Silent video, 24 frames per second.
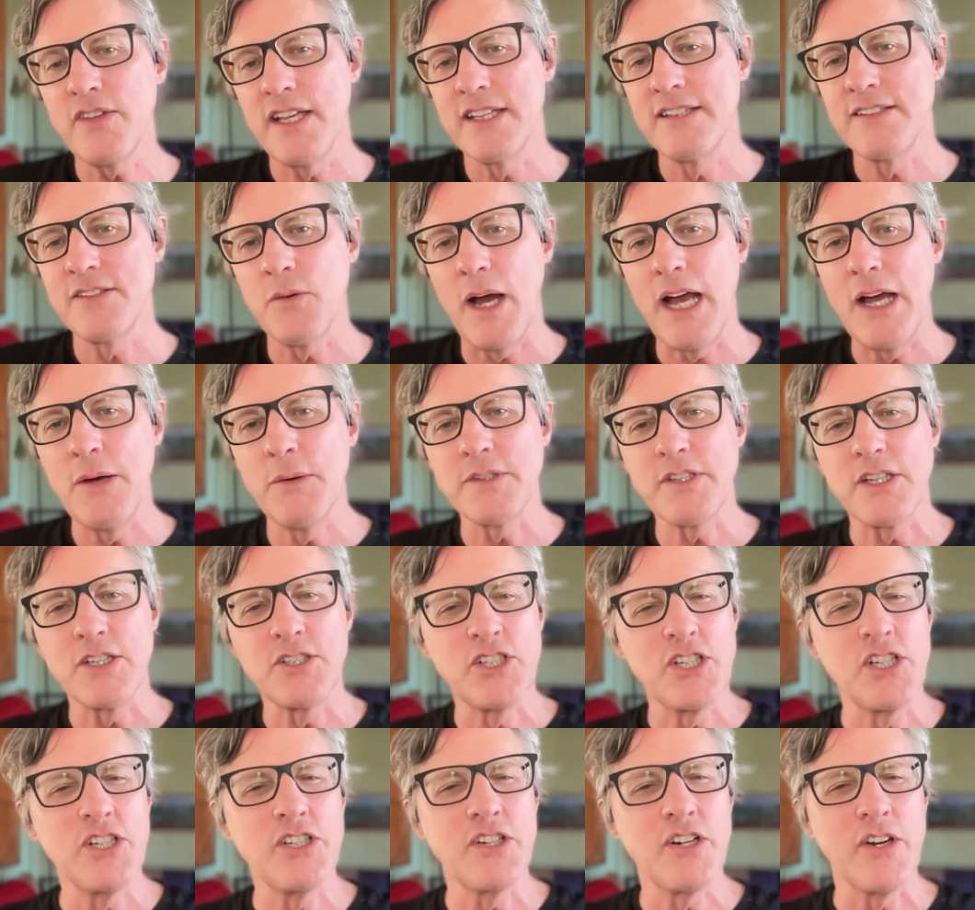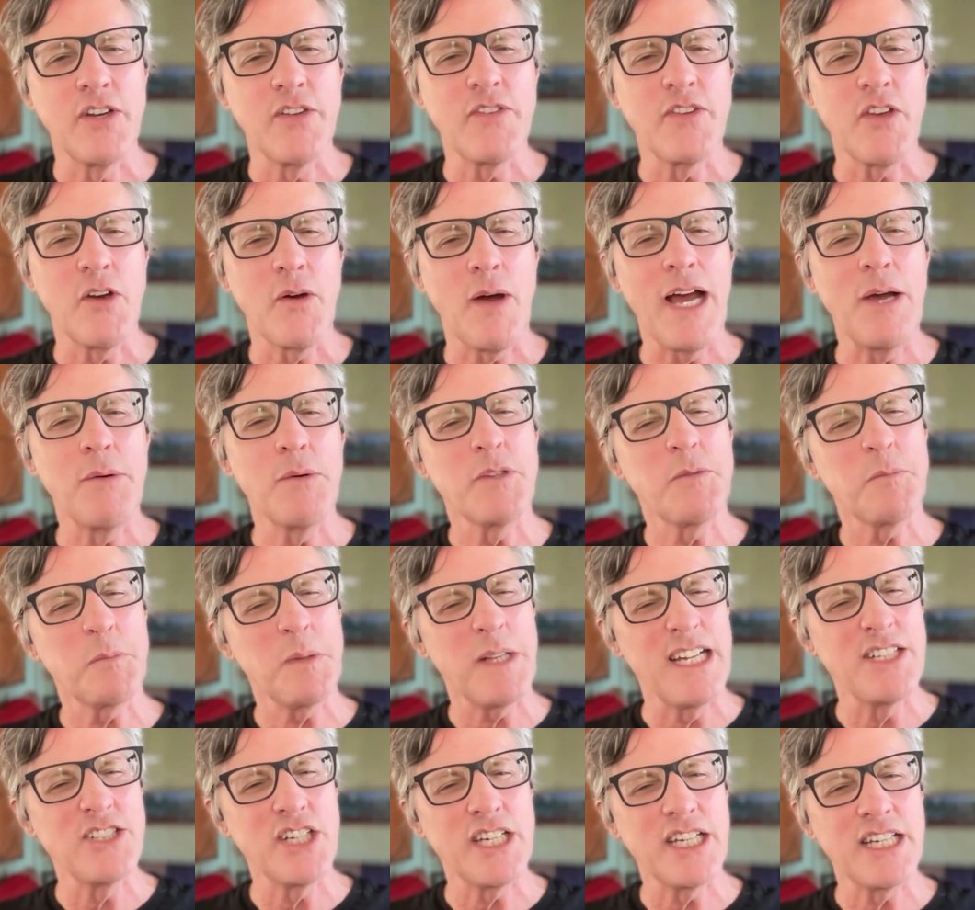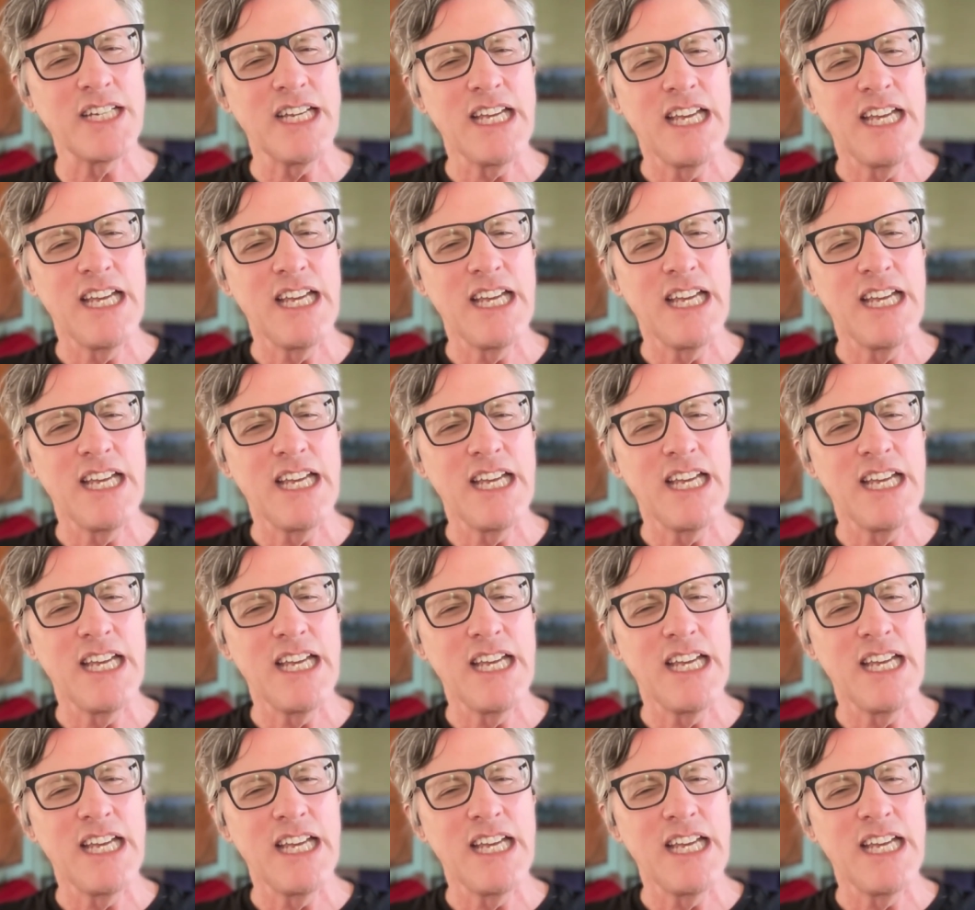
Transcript: so I was a junior, and so I was pledging